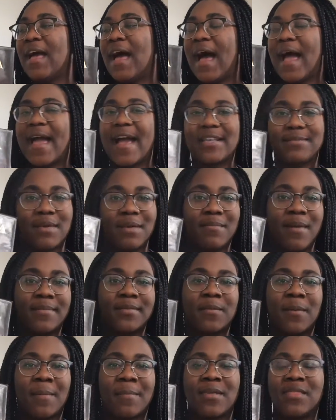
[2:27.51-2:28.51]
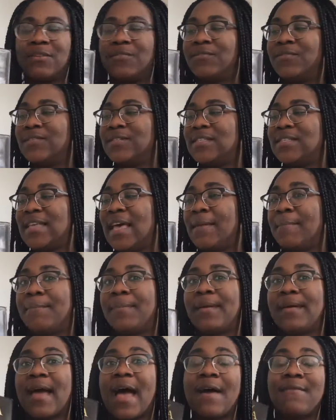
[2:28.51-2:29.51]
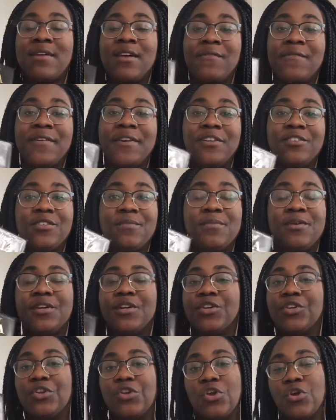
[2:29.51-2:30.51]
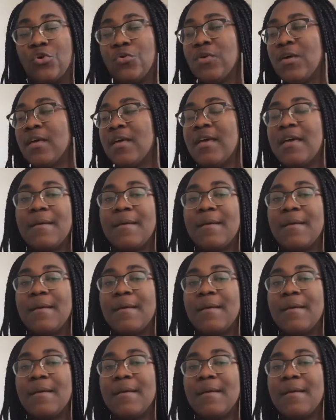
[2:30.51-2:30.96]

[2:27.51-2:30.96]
I asked my mom to buy me the full set, but have I finished the book? No.